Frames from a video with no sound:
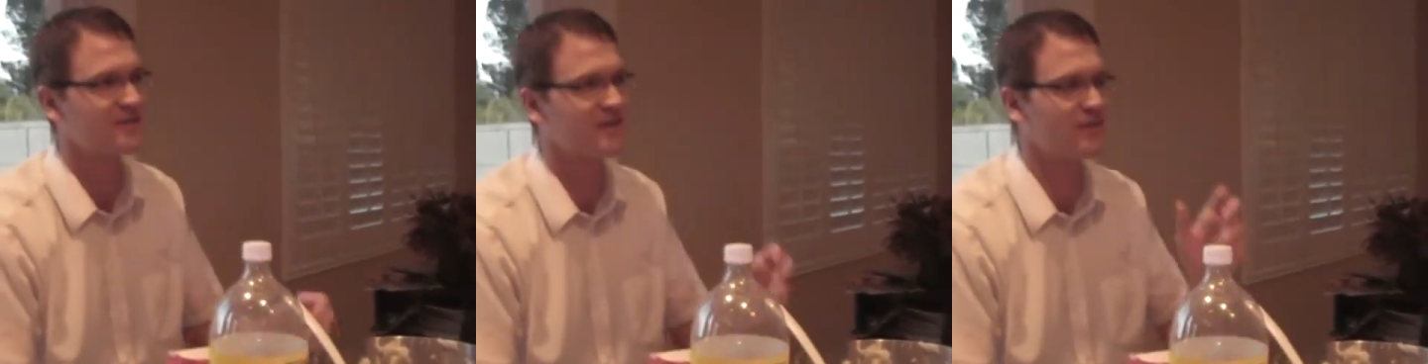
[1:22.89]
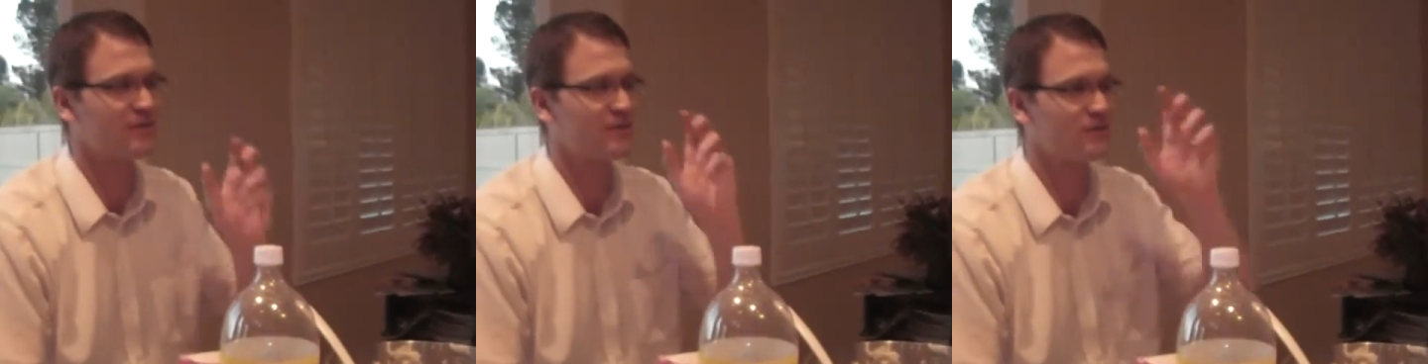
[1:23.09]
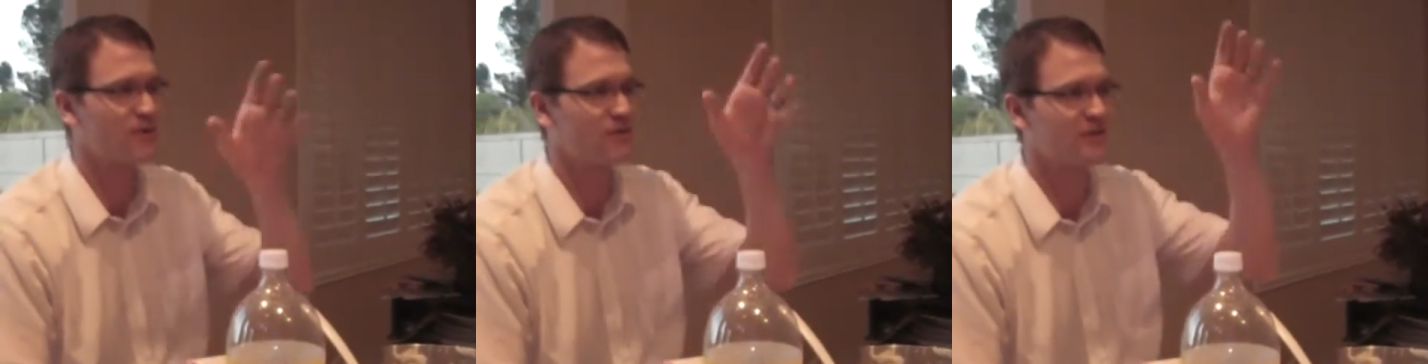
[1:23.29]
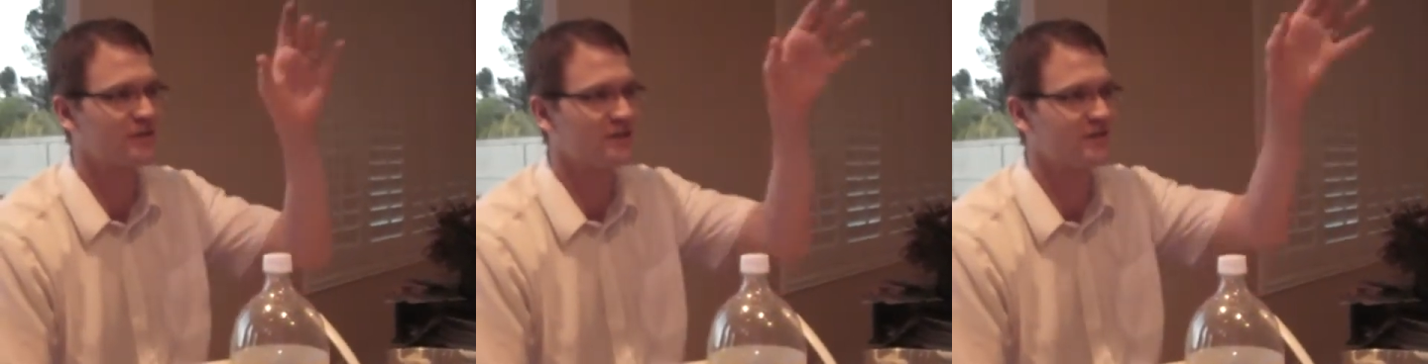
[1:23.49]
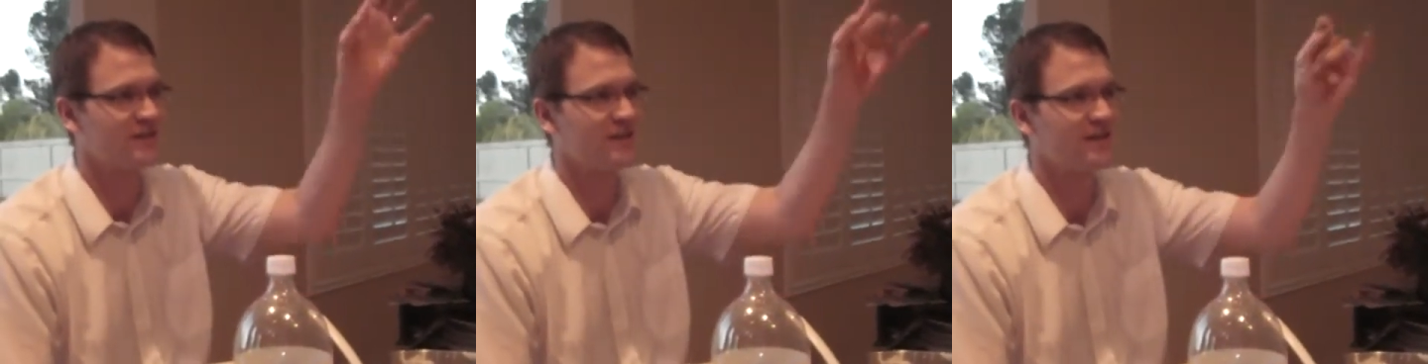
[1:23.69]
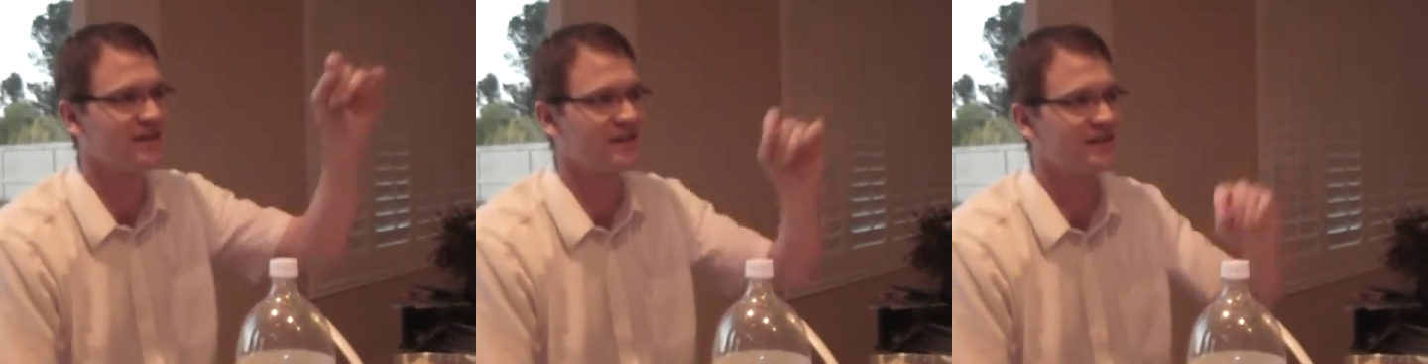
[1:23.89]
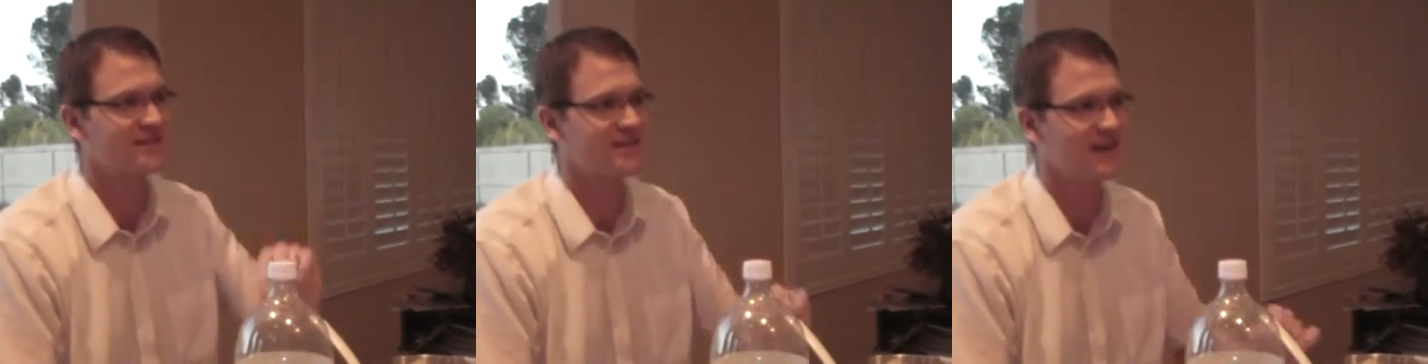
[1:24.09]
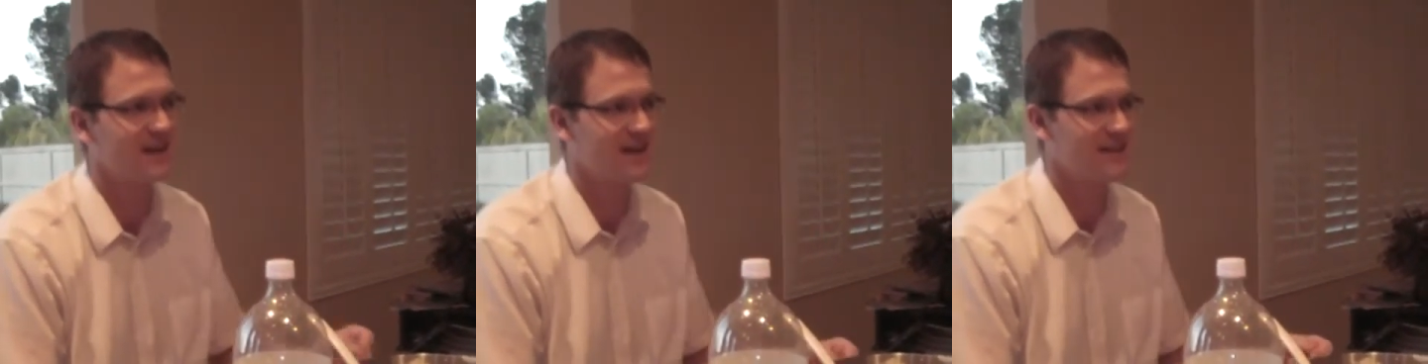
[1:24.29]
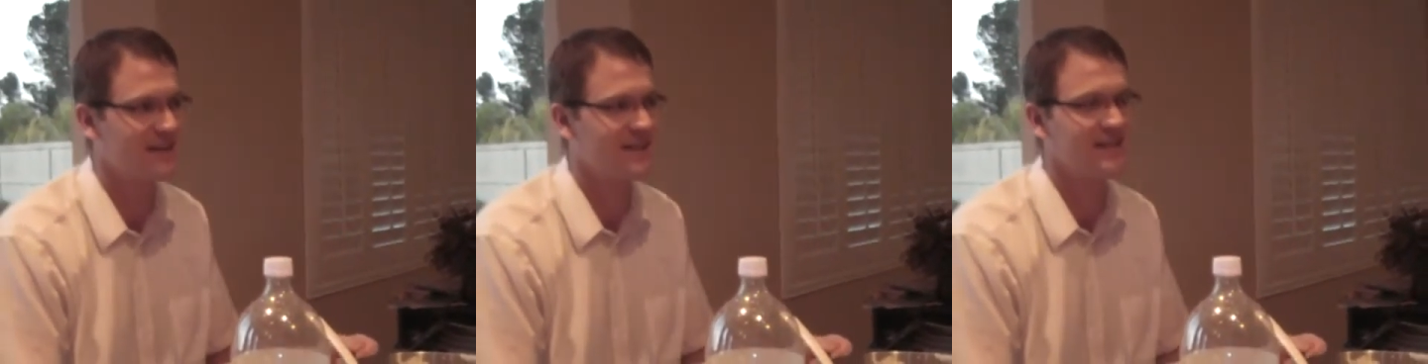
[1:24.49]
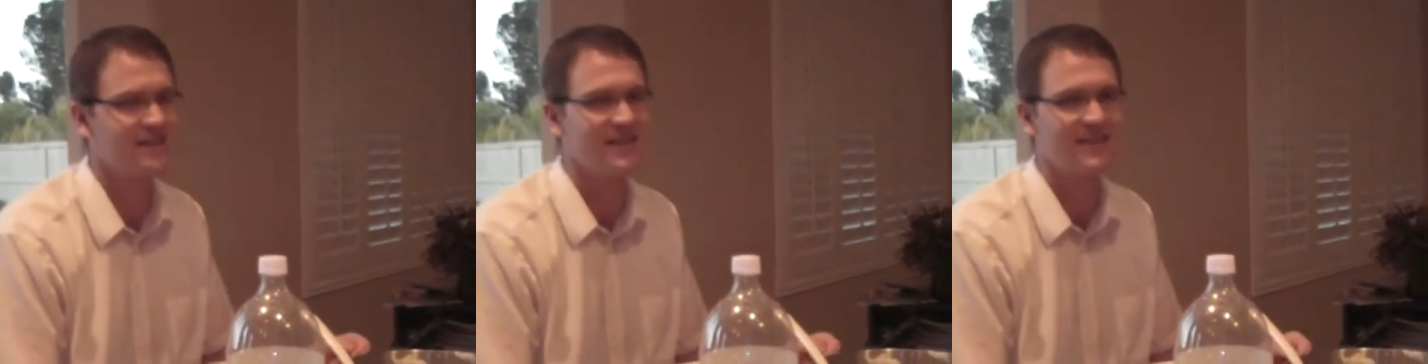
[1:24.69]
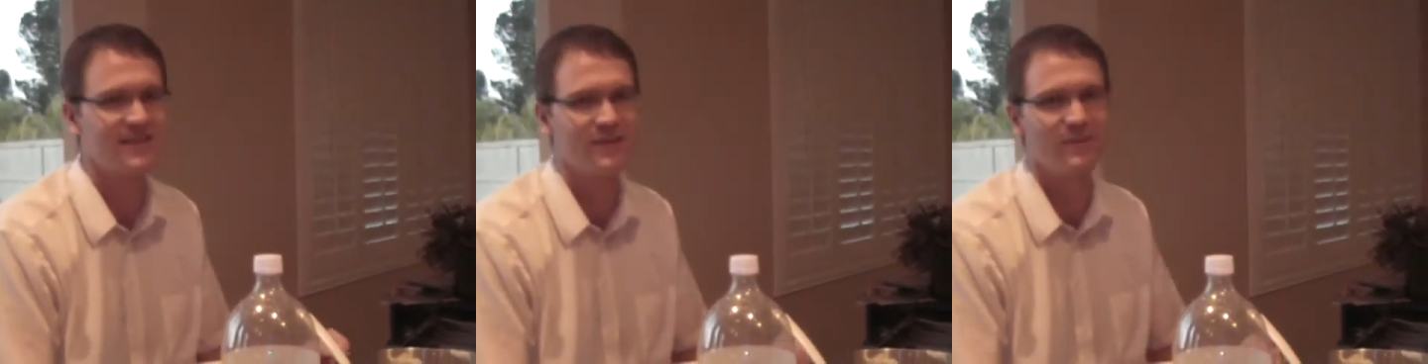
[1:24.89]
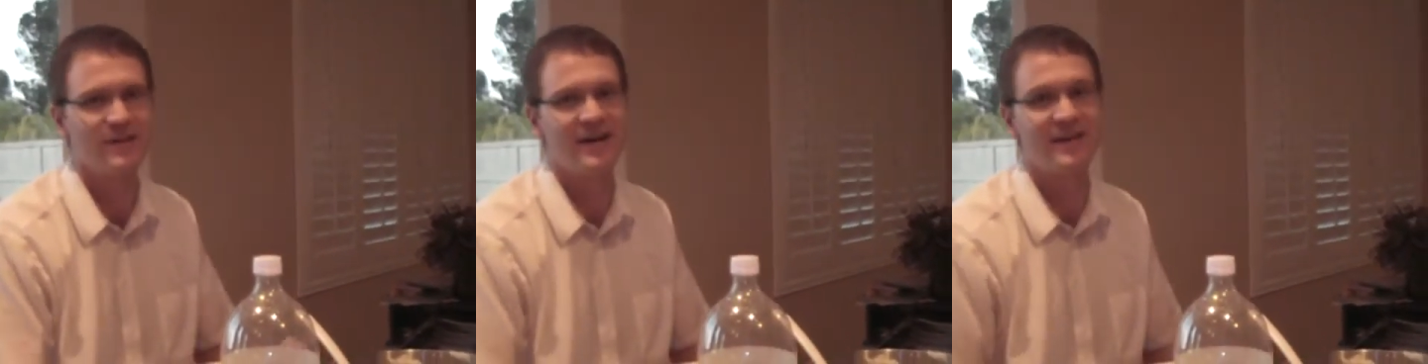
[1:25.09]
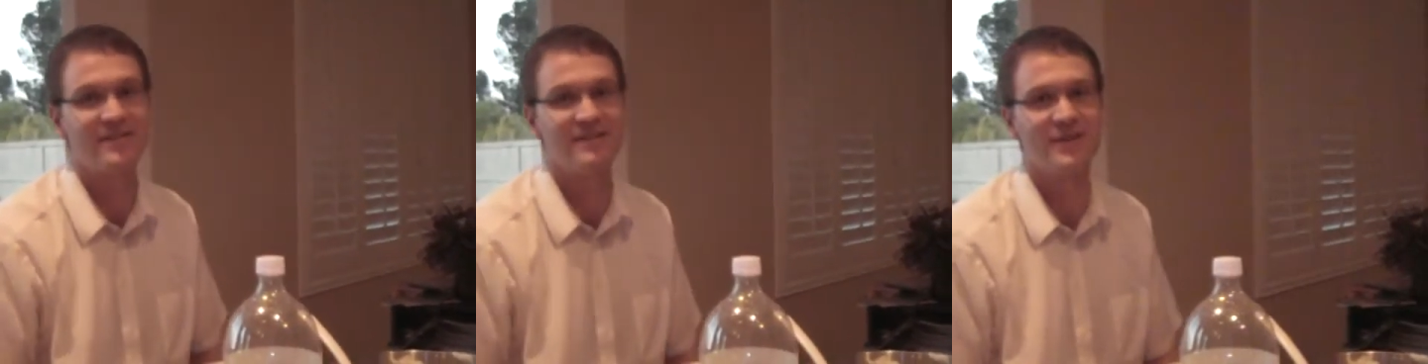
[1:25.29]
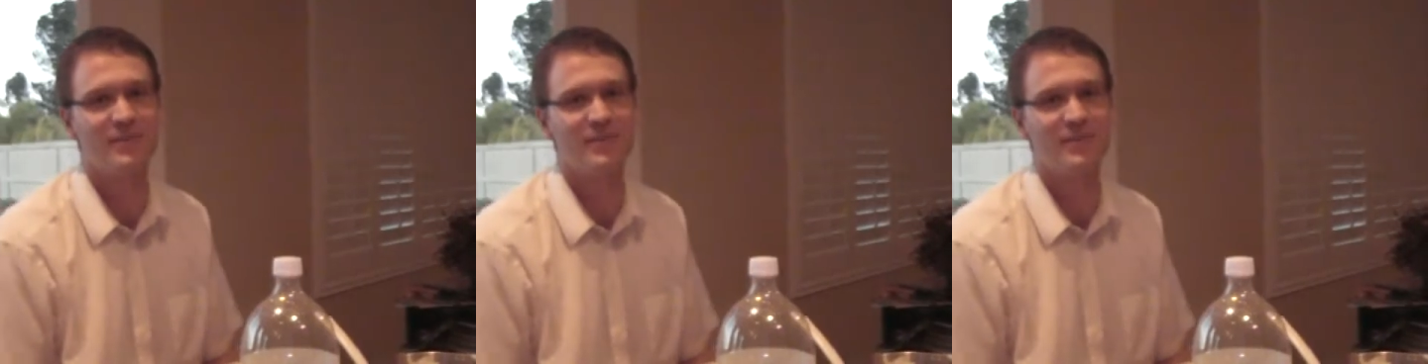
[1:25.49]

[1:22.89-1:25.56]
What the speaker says: and there were torches along the side that lit the way of